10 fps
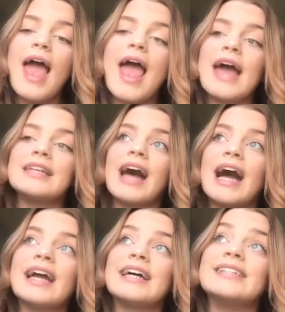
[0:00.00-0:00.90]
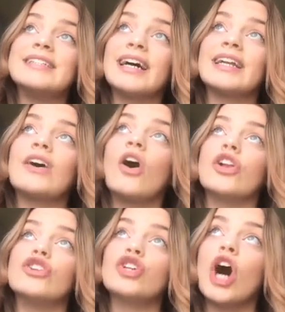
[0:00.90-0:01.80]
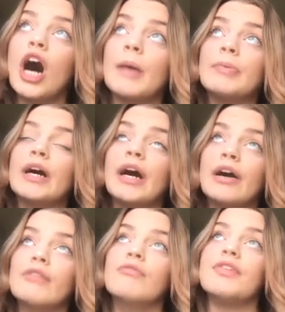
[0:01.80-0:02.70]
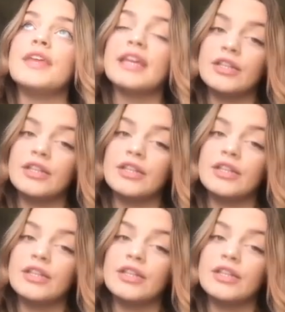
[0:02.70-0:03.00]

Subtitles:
and I had done it on top of the